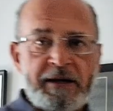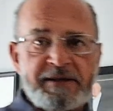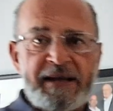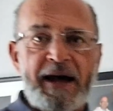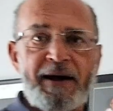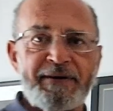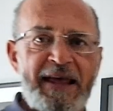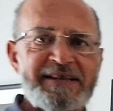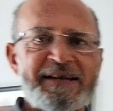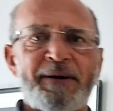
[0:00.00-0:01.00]
So
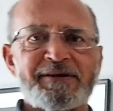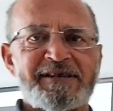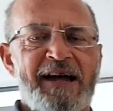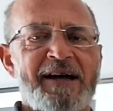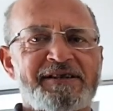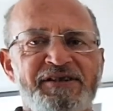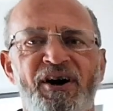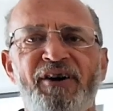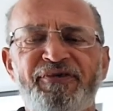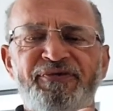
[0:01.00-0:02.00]
that's how I started
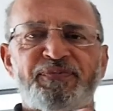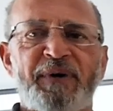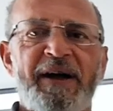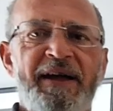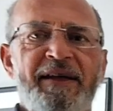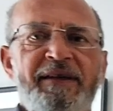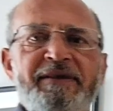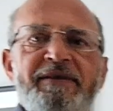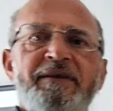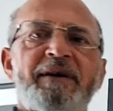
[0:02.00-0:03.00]
off with
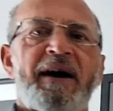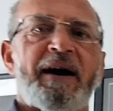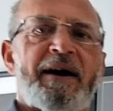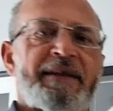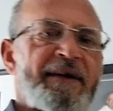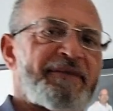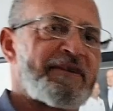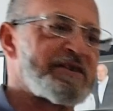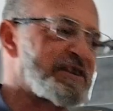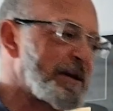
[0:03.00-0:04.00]
that
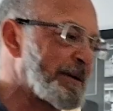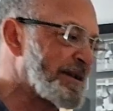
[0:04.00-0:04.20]
very cheap